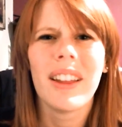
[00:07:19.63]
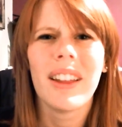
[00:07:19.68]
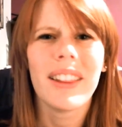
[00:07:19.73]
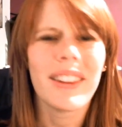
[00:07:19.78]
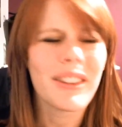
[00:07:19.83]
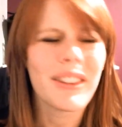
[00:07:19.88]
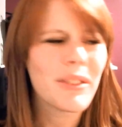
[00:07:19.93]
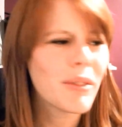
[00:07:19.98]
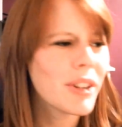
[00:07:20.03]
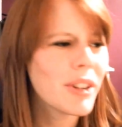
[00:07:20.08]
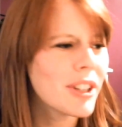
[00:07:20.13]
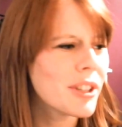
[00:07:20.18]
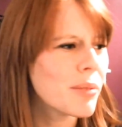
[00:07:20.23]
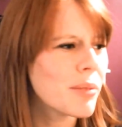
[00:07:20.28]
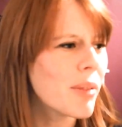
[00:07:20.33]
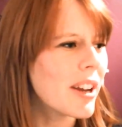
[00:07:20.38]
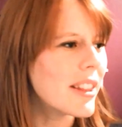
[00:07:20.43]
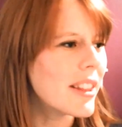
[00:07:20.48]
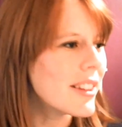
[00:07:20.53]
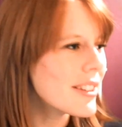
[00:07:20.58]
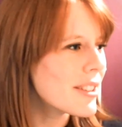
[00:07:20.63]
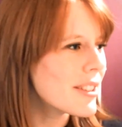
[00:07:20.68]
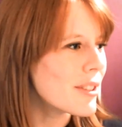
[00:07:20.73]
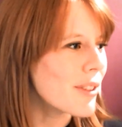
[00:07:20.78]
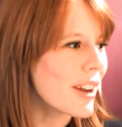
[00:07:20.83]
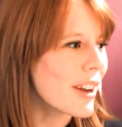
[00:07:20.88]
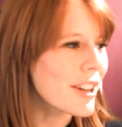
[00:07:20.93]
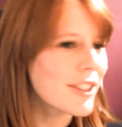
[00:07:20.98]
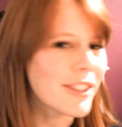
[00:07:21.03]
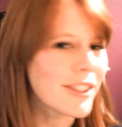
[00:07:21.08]
the story just went in this
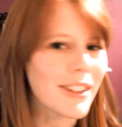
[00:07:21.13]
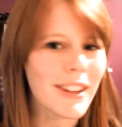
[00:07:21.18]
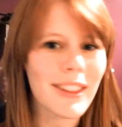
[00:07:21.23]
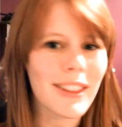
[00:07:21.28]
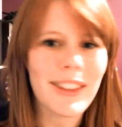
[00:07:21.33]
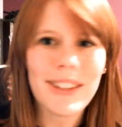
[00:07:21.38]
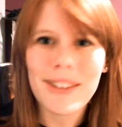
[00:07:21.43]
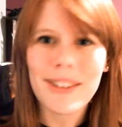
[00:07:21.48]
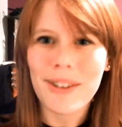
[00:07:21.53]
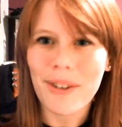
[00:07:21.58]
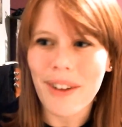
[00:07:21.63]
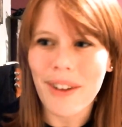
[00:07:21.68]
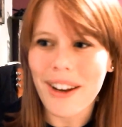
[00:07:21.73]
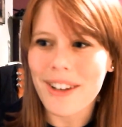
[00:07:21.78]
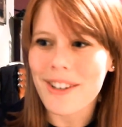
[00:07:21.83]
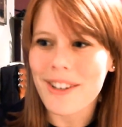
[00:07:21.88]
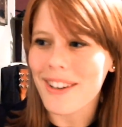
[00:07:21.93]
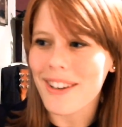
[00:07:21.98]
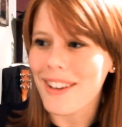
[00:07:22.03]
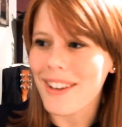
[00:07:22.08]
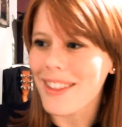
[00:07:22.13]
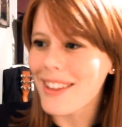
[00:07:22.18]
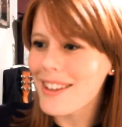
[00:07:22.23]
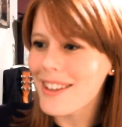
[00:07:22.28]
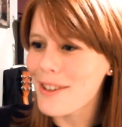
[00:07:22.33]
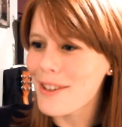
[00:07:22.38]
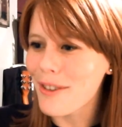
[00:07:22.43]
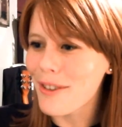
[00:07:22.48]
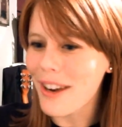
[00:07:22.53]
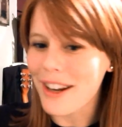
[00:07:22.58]
direction and this direction and
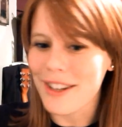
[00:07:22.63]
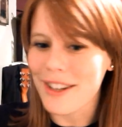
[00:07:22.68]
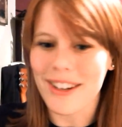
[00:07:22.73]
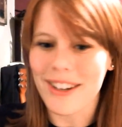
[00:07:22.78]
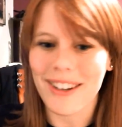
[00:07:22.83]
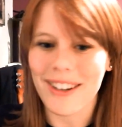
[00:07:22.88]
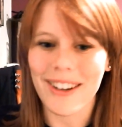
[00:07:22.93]
this direction,